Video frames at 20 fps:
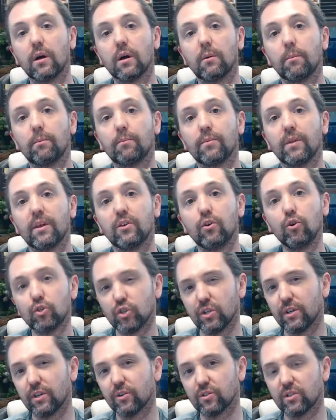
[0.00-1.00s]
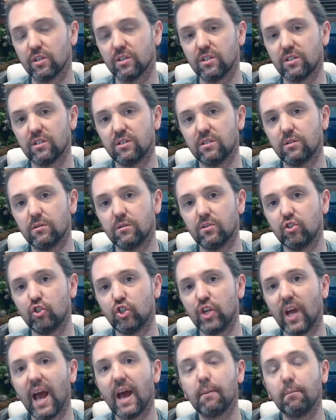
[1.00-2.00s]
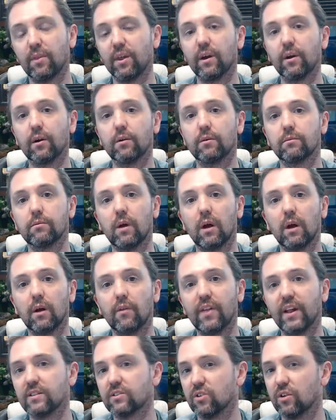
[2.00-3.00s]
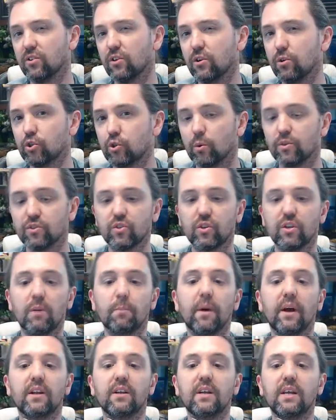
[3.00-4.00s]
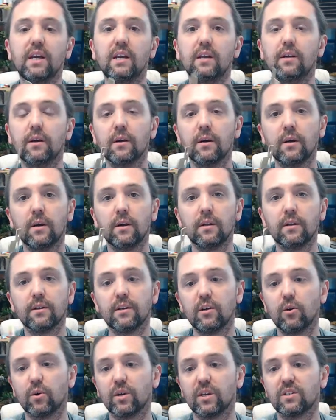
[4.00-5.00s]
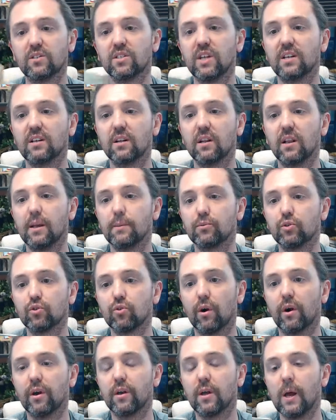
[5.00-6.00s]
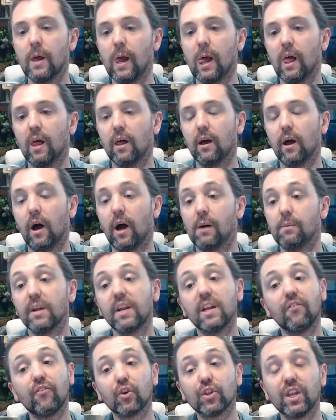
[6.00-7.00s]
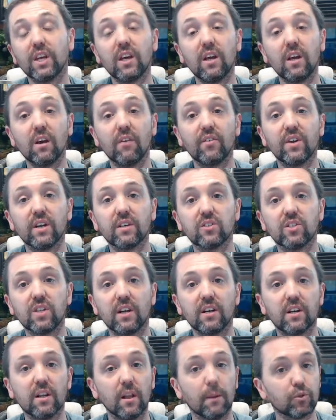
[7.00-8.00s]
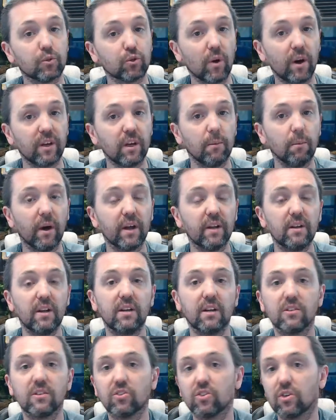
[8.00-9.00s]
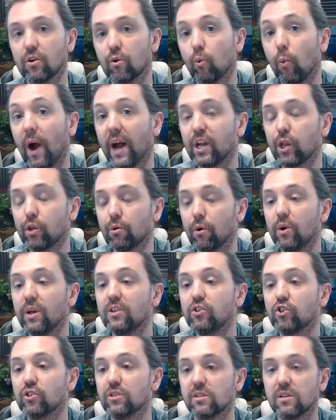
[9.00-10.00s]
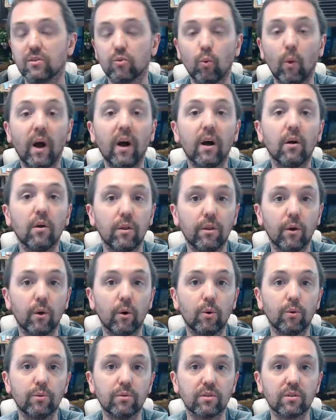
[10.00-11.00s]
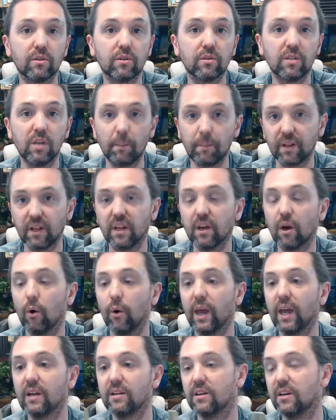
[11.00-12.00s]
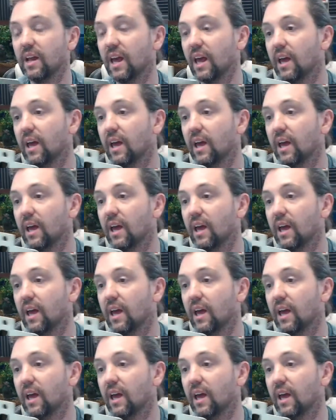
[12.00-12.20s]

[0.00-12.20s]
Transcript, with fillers: and usually there's a jamb there uh, that's unusual, so you might need, you know, an extended lip strike. Um, and if you're thinking of an extended lip strike, you might need to consider wide throw hinges as well. Those typically go hand in hand.